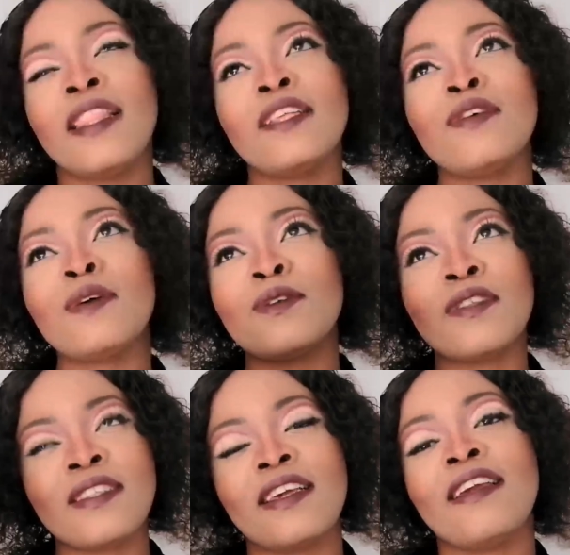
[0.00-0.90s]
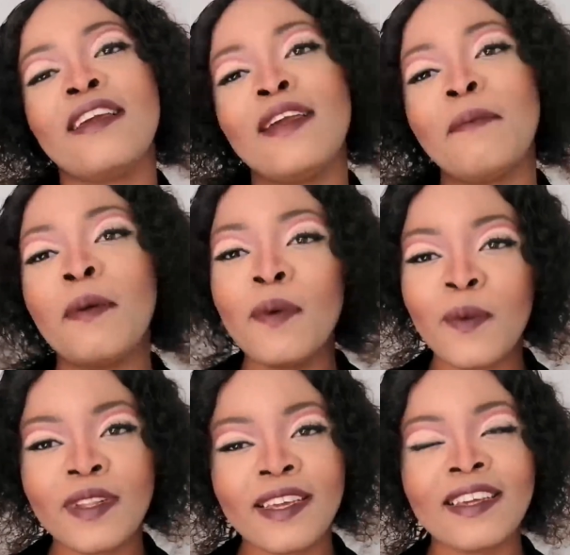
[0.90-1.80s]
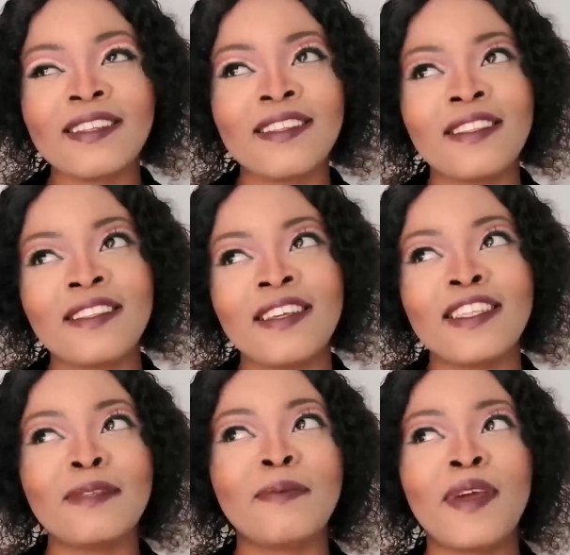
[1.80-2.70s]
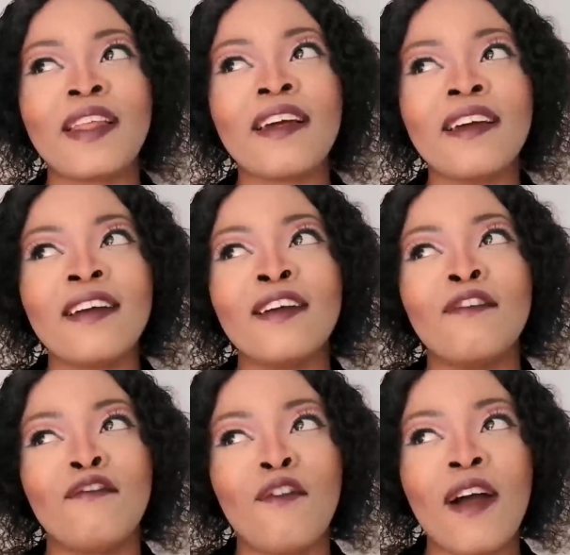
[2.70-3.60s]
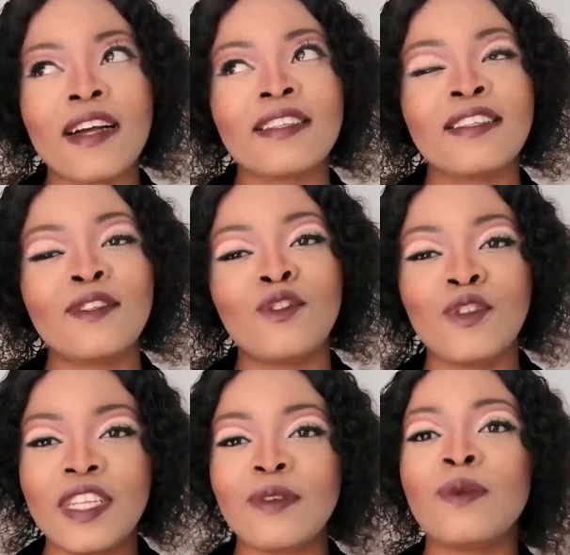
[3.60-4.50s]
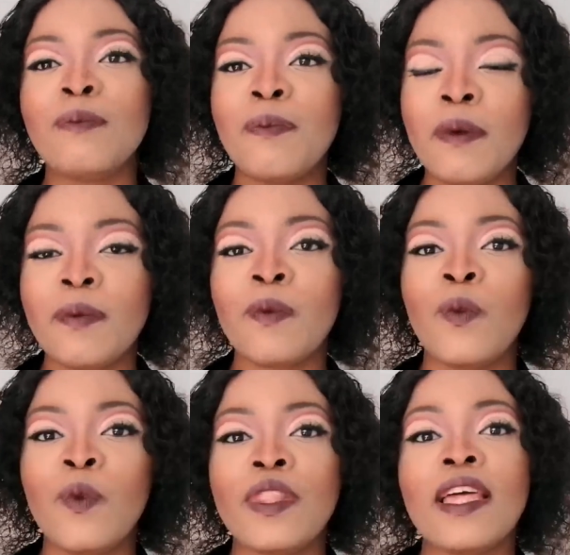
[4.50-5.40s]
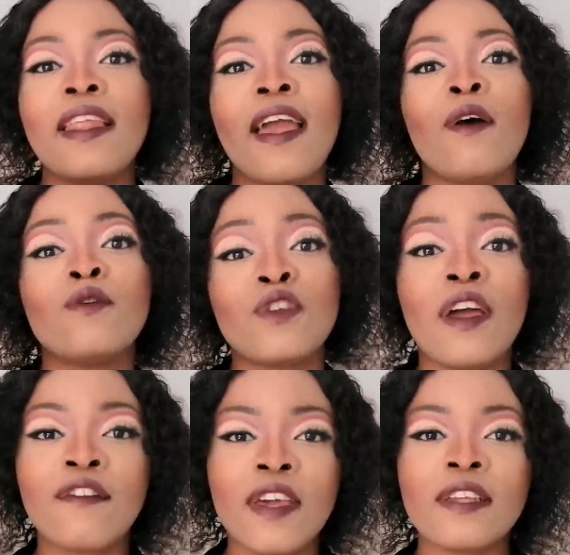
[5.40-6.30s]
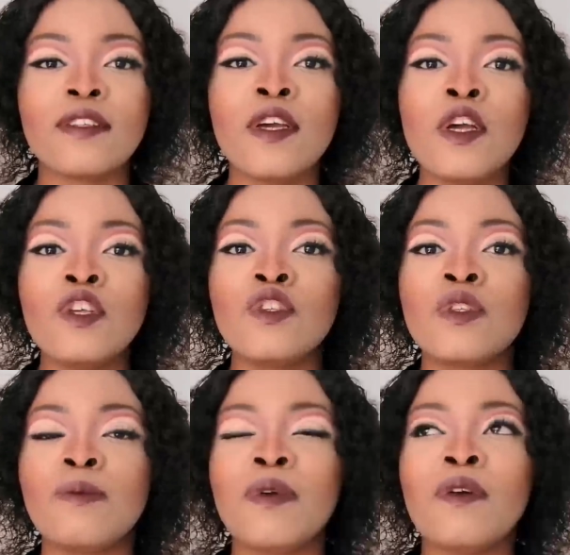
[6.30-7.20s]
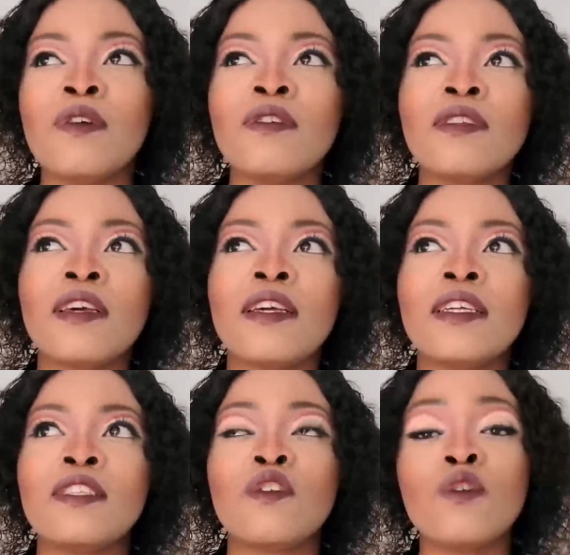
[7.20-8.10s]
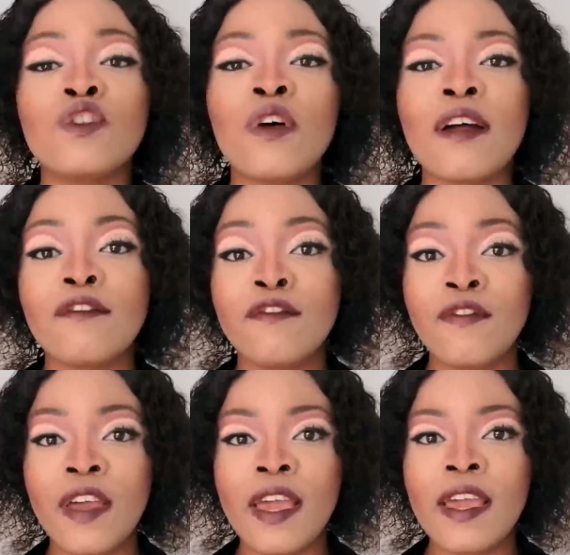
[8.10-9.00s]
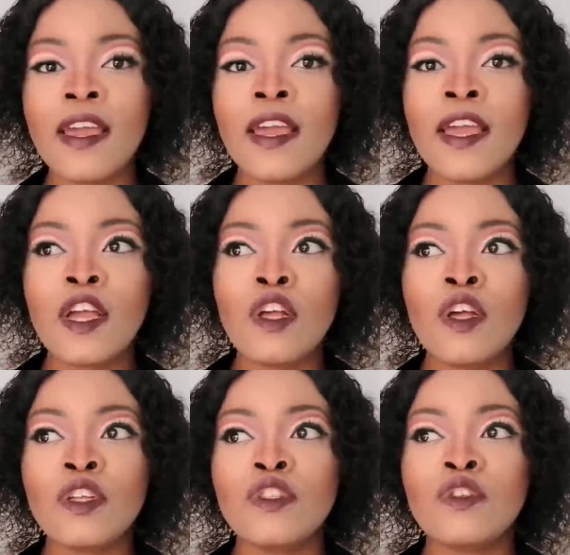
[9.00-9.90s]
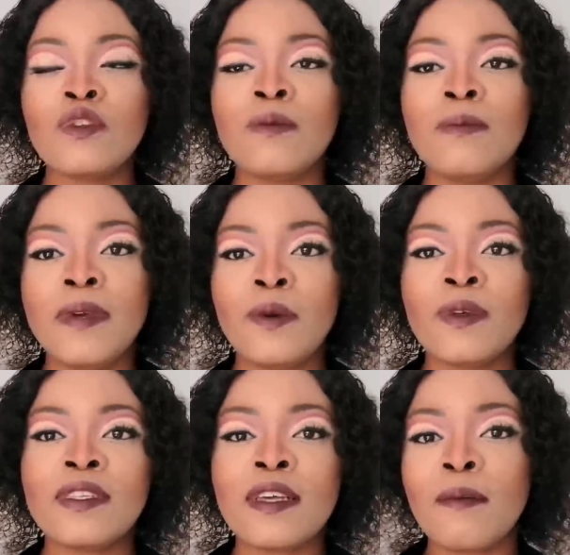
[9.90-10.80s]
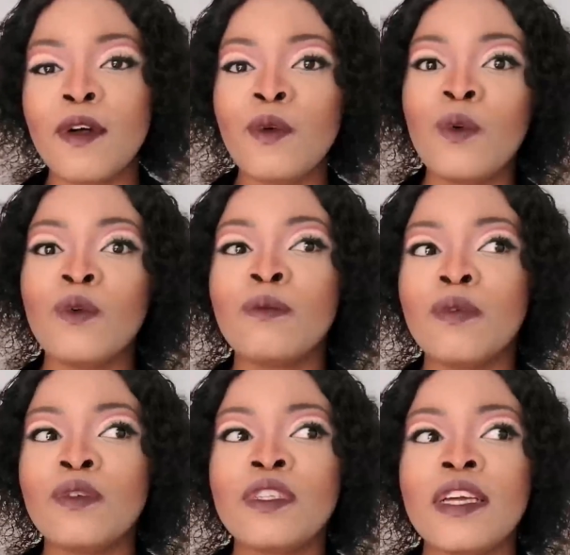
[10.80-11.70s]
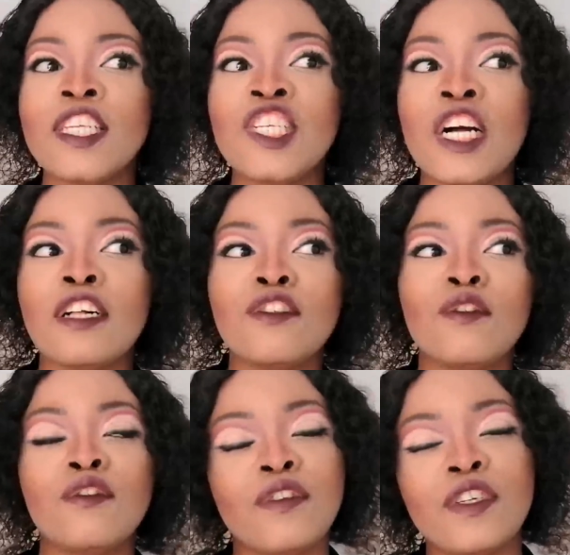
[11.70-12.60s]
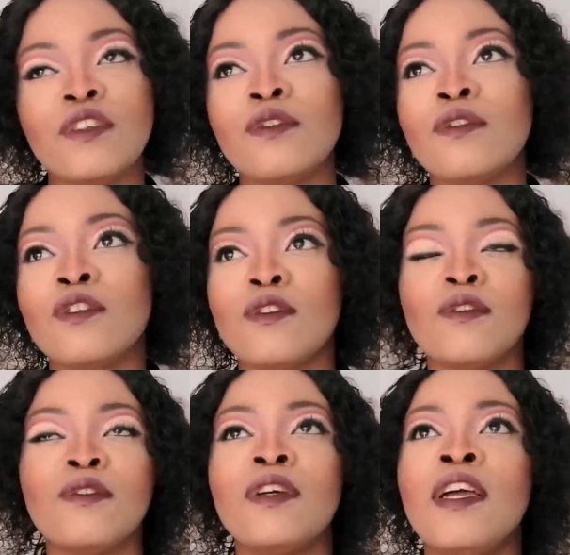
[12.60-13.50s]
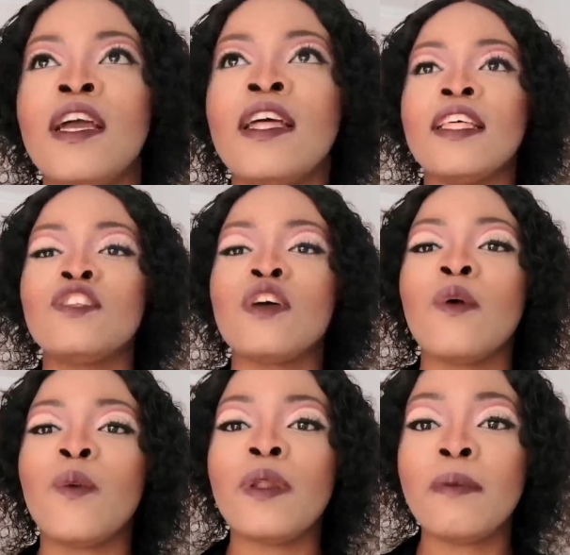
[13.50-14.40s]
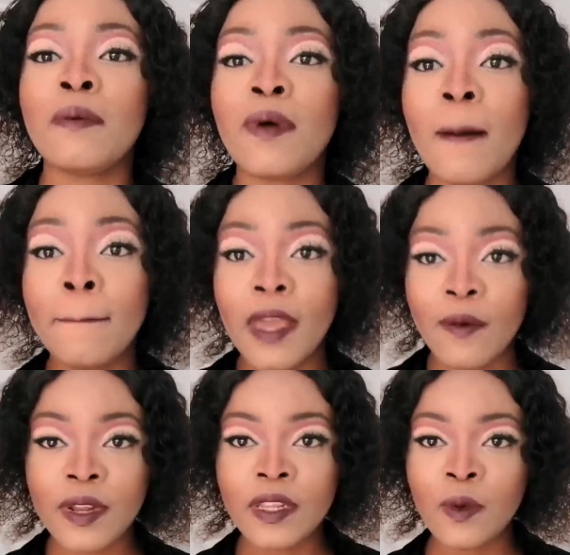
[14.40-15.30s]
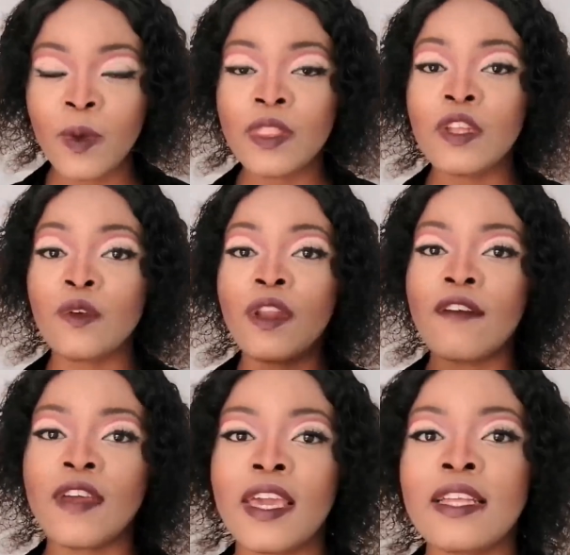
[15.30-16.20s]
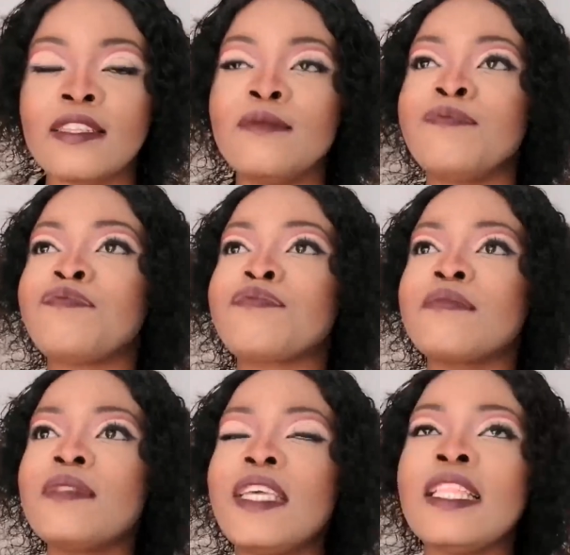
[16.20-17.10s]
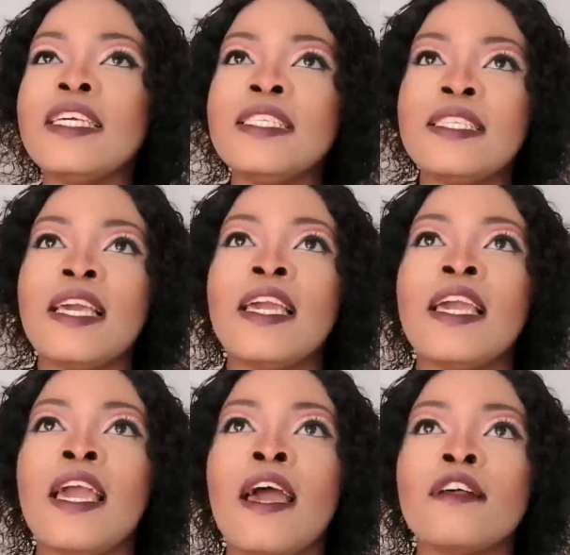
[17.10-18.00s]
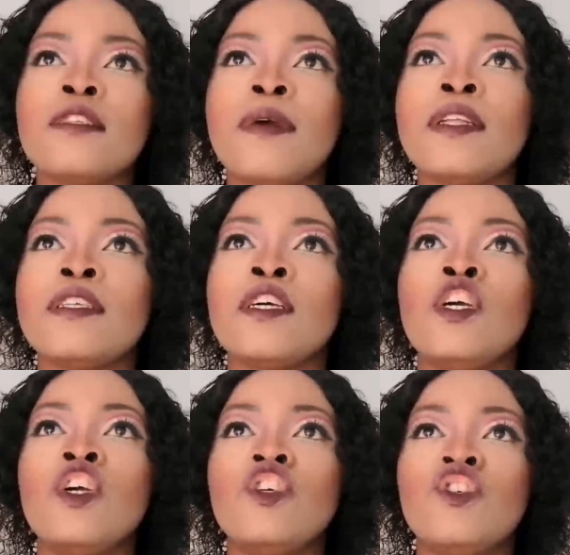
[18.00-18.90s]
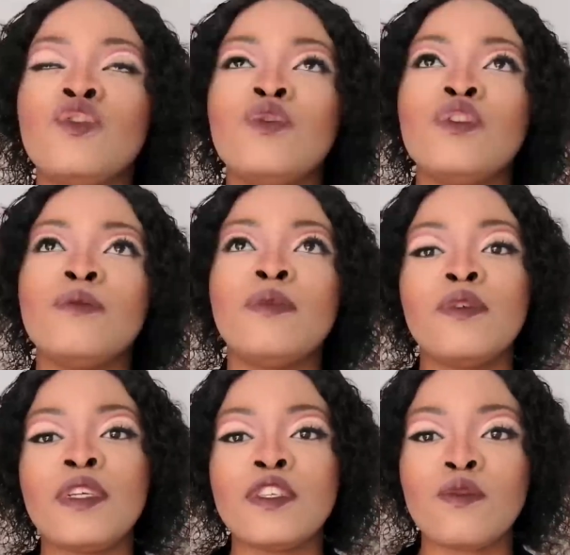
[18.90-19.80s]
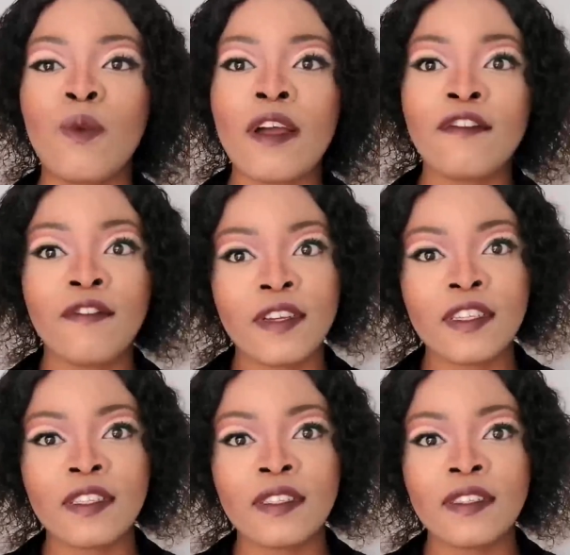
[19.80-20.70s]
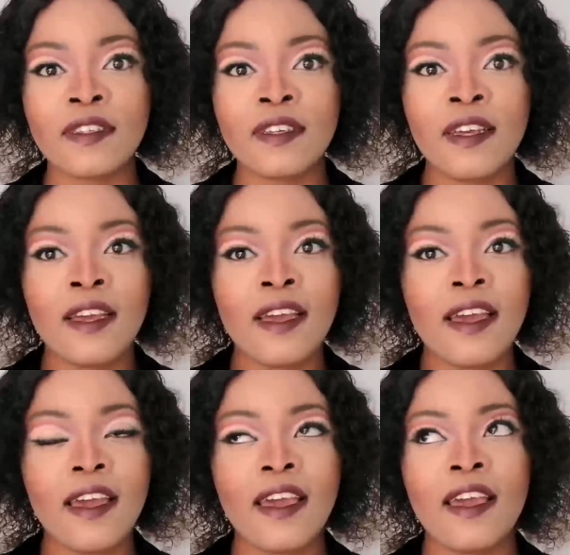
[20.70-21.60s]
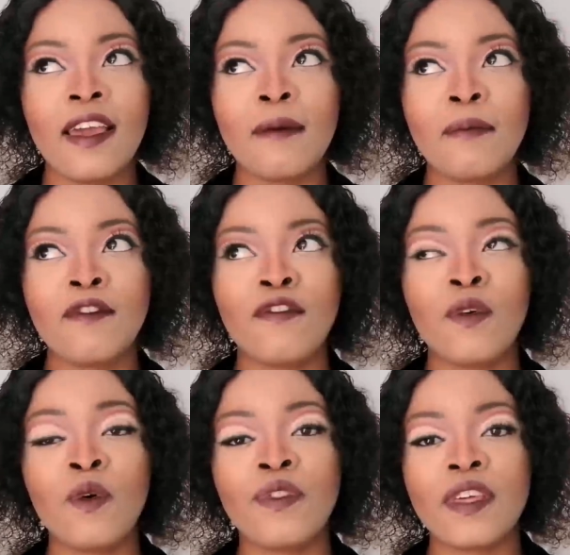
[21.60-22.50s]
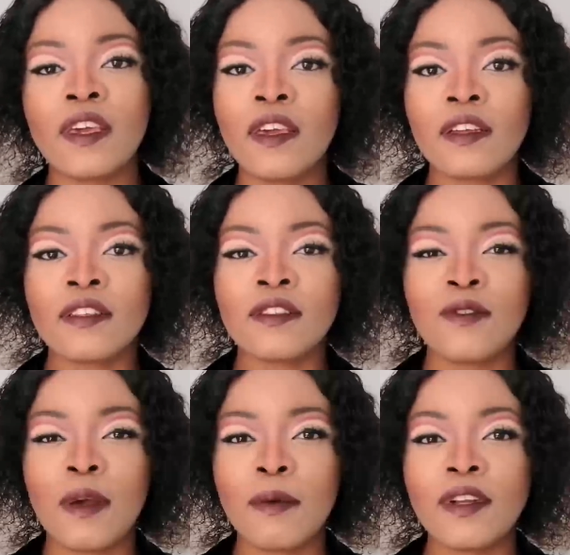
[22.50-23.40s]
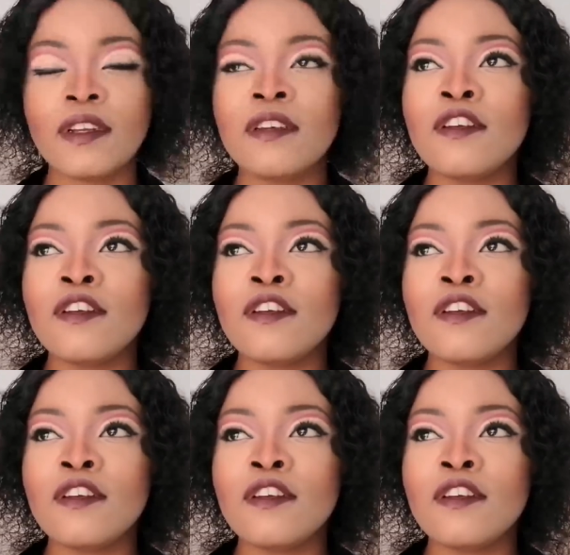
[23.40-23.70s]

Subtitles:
That's what I also say, people with kids, is better for us to date with people that also have kids, because it's also unfair to be with someone who will put a child over you. So that's why when people are married, when they don't have kids, they say a husband should put his wife first before the kids. Yeah, but